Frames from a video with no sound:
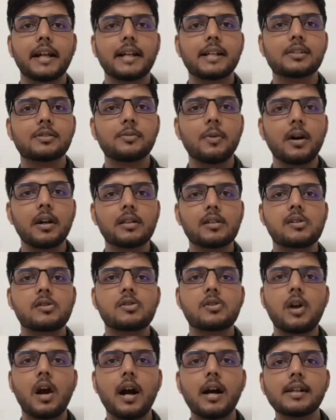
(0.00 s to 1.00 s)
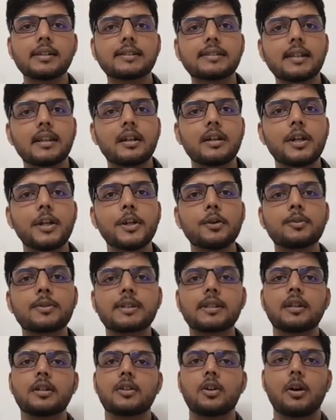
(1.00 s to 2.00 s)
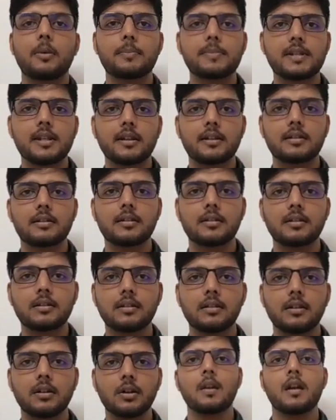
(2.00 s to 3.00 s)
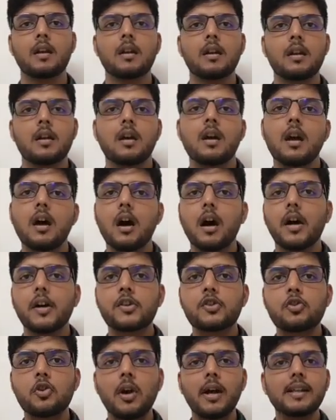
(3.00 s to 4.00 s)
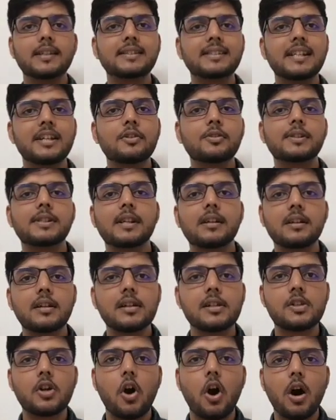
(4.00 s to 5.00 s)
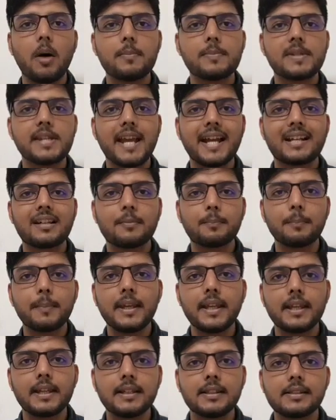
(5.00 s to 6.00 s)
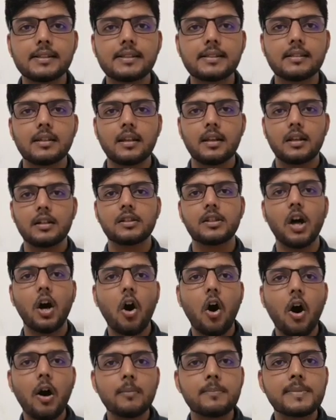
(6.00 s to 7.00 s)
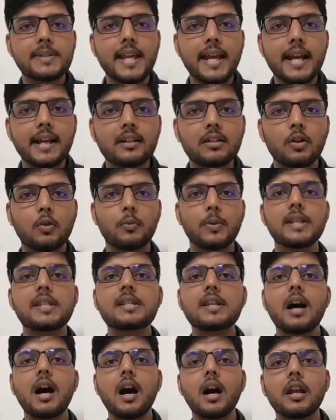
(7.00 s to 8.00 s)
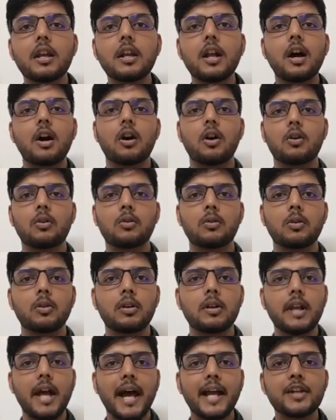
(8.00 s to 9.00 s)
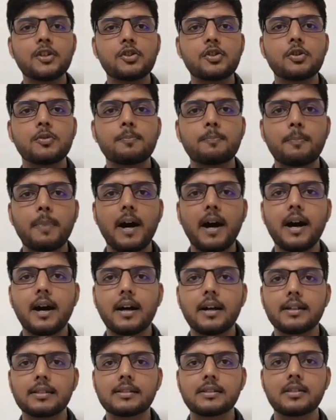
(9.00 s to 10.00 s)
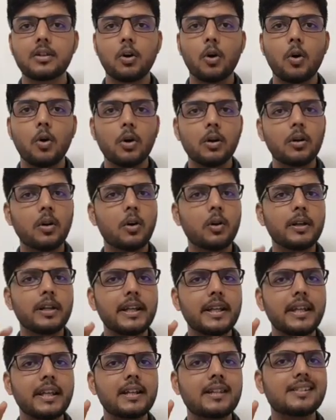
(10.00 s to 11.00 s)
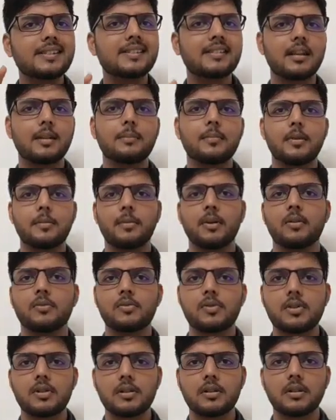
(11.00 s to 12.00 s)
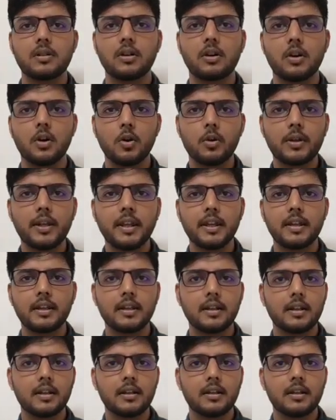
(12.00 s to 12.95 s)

that is what translucent object. Translucent object means the object which allow light to pass only in a some amount. Okay,